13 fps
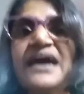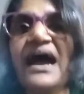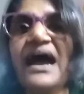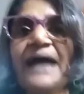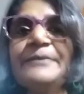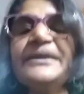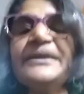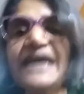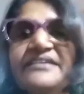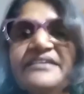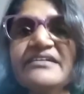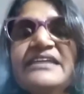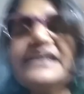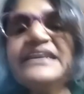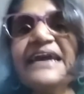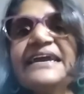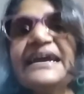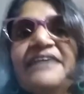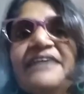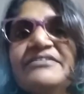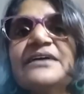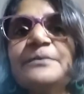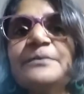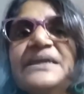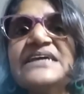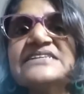I mean, I really like having a
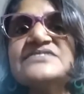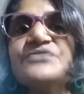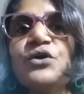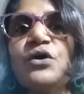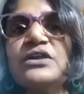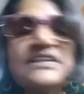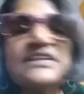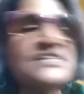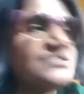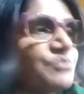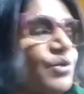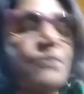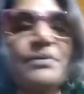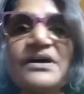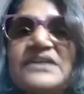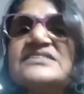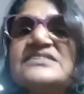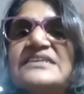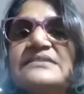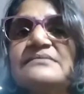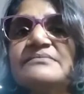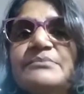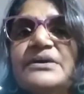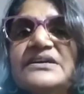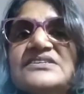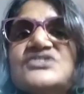place for all these poor birds and
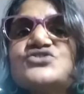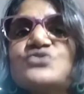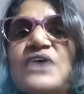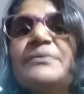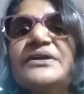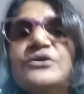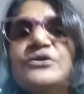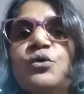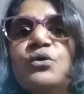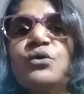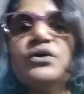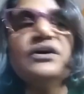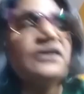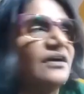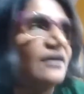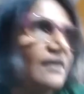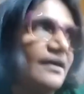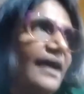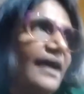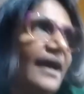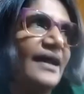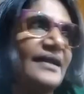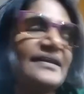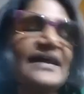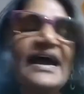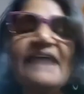birds to come and go.
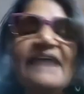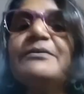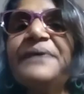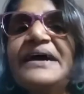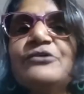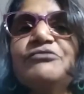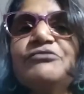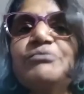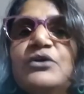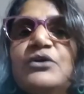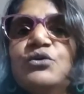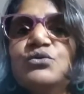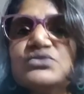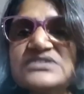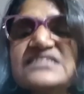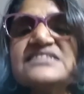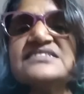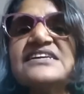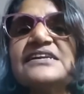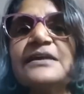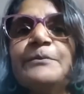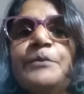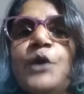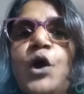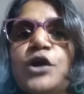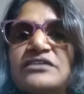And I have a pair of mongoose in this little
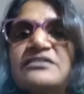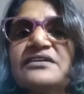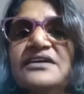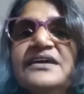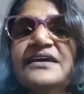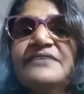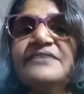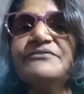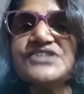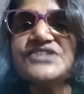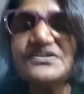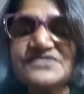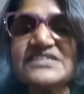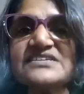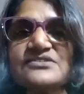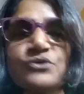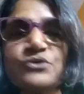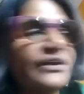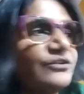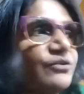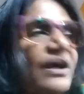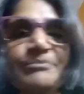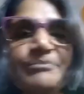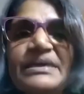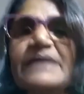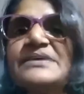plot, which are just going to have
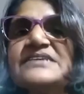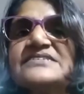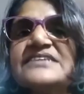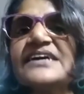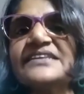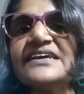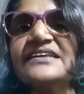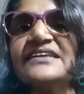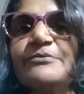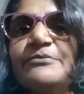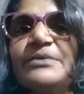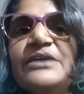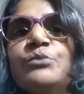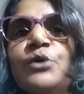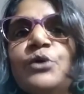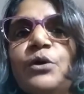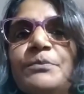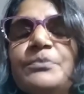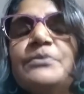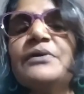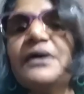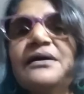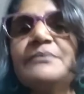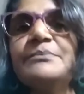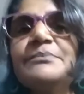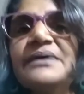babies. I think they've been, prop, uh,
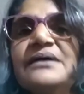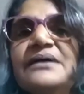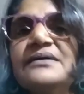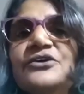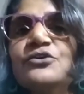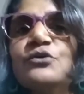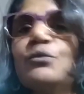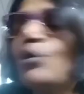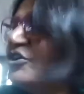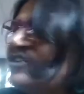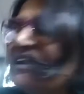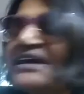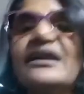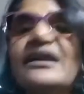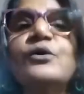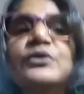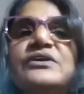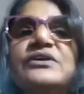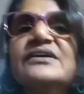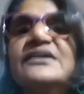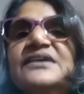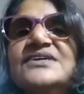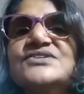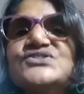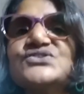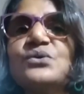uh you know, wandering around.
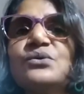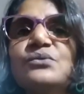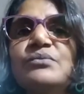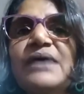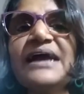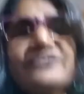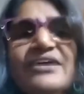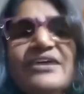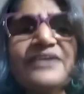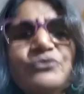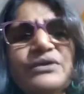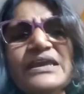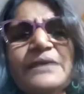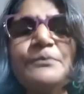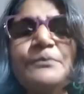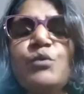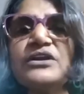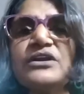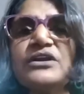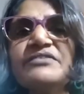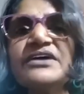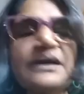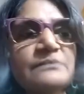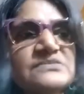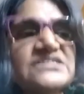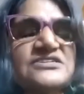So I try keep whatever
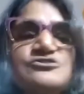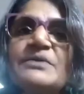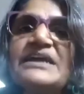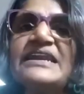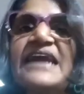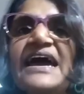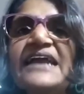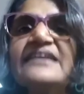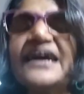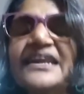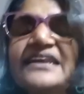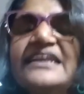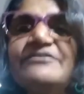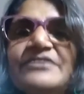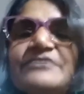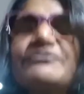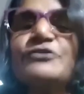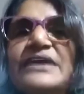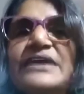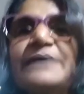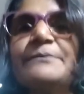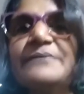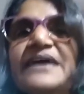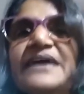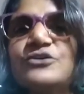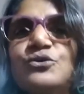comes into my land, I leave it for them.
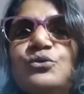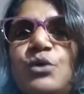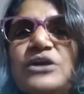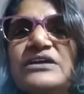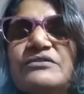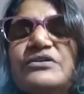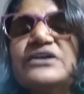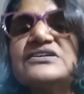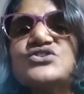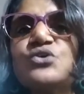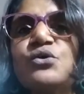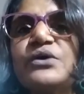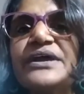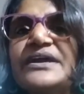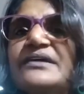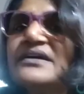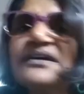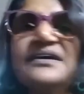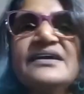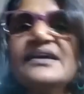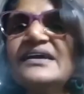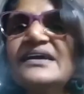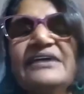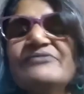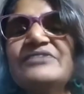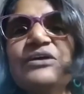Like, you know, whatever is growing,
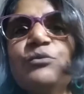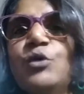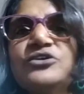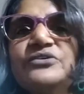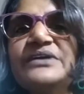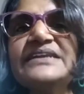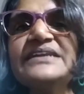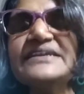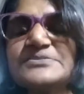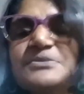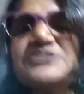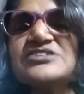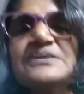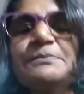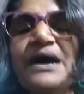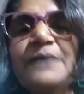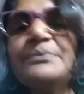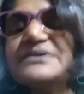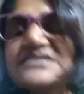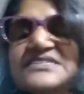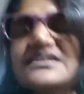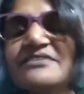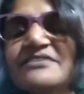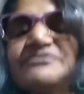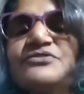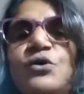if they want to eat, especially barbets
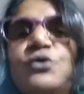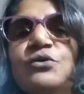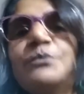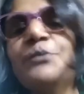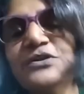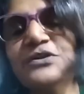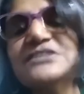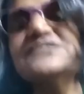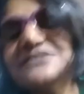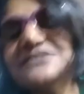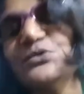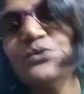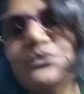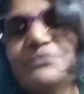love cocoa pods. So,